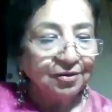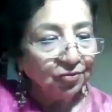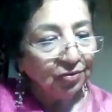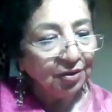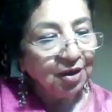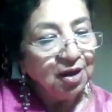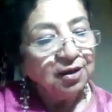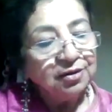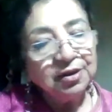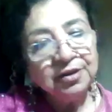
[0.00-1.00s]

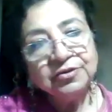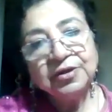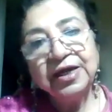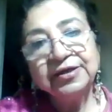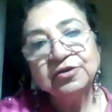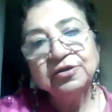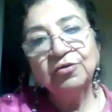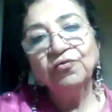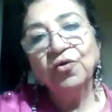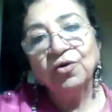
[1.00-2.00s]
the interaction
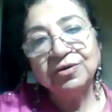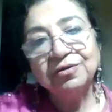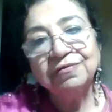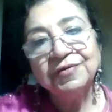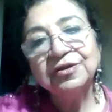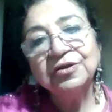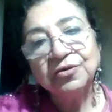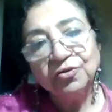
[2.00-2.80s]
of water with